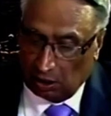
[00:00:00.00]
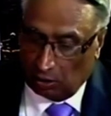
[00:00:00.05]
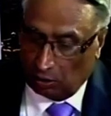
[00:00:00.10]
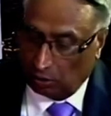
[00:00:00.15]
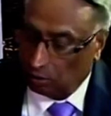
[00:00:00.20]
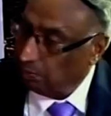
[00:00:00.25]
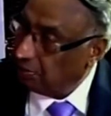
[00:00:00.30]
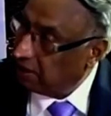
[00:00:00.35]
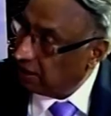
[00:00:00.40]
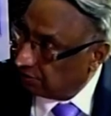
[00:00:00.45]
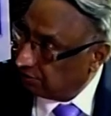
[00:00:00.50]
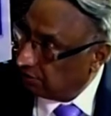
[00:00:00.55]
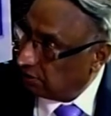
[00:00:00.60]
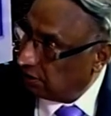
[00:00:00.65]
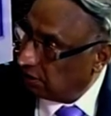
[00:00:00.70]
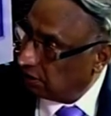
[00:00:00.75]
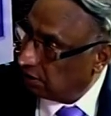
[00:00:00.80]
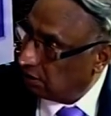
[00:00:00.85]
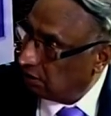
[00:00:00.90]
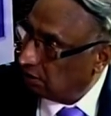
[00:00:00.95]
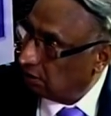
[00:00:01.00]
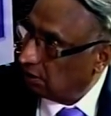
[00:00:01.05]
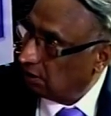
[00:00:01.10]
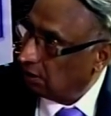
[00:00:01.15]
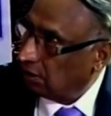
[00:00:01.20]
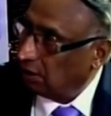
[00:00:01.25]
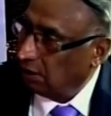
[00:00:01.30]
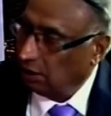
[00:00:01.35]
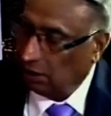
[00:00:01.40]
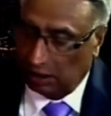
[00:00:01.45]
on mm-hmm. Brexit. Well,
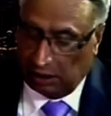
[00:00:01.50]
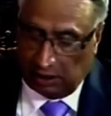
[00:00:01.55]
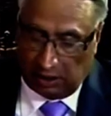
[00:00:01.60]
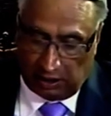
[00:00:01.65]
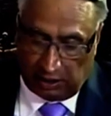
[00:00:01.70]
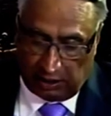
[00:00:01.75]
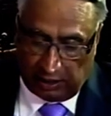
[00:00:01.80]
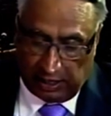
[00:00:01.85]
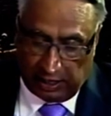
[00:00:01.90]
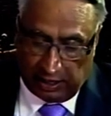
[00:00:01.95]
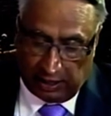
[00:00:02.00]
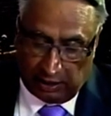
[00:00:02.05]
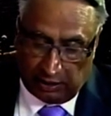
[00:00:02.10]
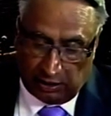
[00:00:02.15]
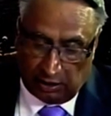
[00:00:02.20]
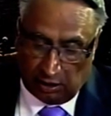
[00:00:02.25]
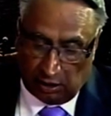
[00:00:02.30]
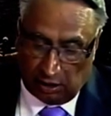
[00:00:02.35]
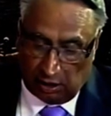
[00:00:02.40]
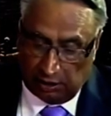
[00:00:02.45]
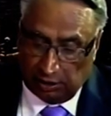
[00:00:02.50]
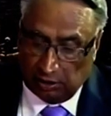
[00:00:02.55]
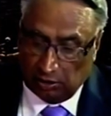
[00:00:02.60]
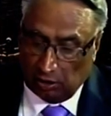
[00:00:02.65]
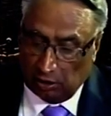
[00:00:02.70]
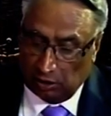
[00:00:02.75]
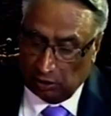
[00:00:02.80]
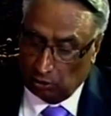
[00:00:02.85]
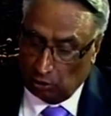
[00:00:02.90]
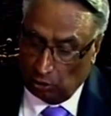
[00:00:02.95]
yes. Uh, and uh, in
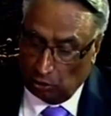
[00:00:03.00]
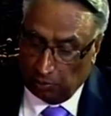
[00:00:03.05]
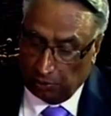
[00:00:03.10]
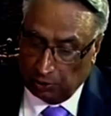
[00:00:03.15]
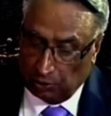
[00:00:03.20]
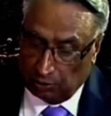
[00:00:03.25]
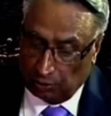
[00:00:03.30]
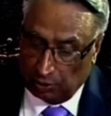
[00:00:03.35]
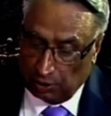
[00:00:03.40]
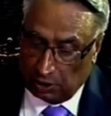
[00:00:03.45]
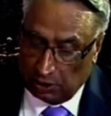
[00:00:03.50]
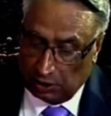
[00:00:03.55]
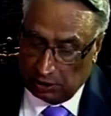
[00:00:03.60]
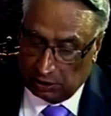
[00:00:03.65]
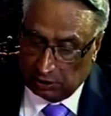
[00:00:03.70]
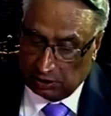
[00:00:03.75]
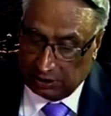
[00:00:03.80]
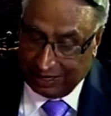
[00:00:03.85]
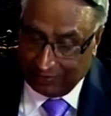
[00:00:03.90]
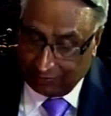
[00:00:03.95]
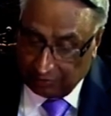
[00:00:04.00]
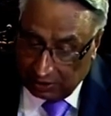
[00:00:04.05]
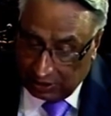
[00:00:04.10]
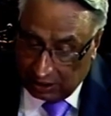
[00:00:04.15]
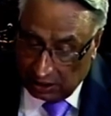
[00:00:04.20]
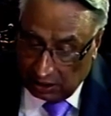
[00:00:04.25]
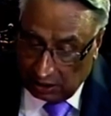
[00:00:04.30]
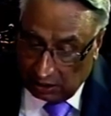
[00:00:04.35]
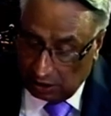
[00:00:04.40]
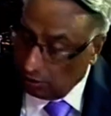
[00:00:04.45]
October
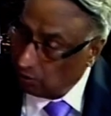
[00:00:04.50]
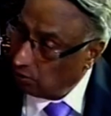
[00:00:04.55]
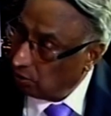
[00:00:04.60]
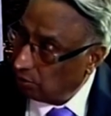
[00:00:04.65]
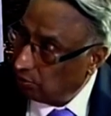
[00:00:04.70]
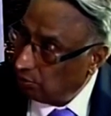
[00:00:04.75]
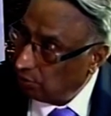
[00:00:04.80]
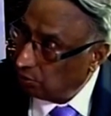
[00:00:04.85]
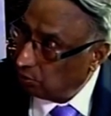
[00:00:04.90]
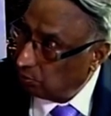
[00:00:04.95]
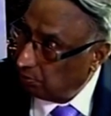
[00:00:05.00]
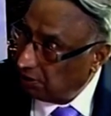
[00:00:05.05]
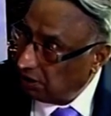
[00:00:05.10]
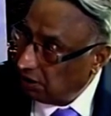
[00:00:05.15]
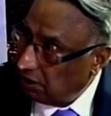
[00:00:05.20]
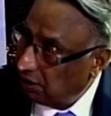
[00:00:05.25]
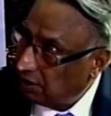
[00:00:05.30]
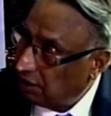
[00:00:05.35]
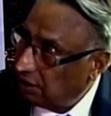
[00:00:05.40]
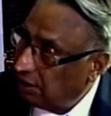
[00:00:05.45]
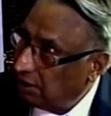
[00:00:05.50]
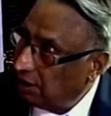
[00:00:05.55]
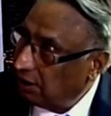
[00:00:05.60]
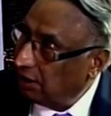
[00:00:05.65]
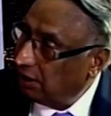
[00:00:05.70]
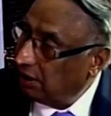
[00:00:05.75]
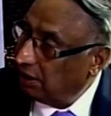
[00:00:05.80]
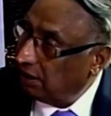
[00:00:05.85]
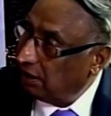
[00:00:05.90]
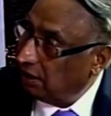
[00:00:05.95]
2017, you are going to be
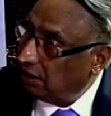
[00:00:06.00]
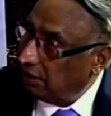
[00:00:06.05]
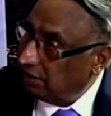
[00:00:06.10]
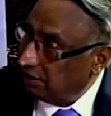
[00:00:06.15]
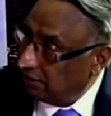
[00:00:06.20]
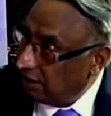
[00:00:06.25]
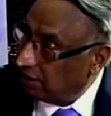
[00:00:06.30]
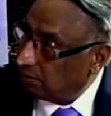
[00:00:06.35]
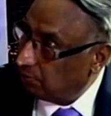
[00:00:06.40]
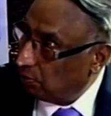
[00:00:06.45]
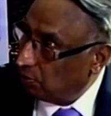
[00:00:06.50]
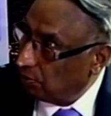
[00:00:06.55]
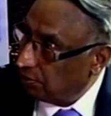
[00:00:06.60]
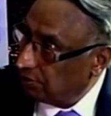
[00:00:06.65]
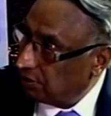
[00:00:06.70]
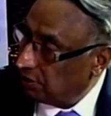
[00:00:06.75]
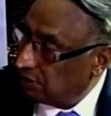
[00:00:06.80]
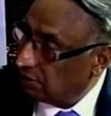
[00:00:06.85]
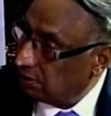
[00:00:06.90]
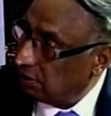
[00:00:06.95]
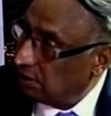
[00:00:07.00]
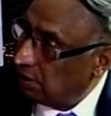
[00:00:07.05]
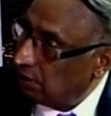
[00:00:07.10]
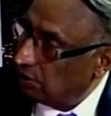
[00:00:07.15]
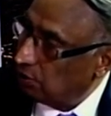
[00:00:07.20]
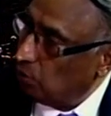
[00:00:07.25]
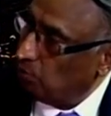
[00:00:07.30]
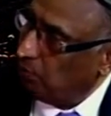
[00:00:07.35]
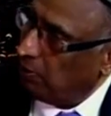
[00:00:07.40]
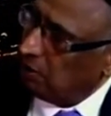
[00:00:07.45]
uh, in that process.
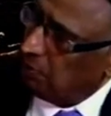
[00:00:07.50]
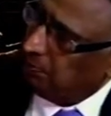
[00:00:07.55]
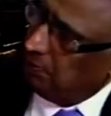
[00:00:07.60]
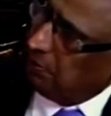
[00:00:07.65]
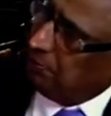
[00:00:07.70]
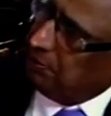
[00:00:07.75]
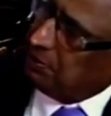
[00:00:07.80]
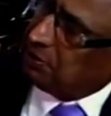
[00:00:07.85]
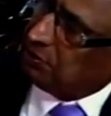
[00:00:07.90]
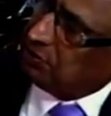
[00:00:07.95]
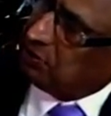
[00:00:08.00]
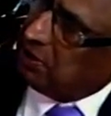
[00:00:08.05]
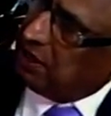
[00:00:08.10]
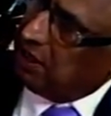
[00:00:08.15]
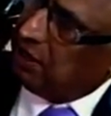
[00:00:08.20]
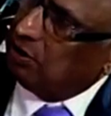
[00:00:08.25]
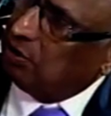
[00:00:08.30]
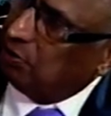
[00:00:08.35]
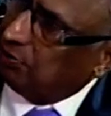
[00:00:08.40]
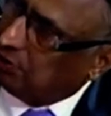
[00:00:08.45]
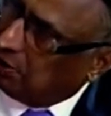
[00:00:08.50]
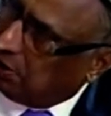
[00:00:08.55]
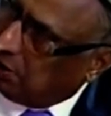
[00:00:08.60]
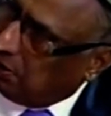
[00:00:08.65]
So what will be the stand of the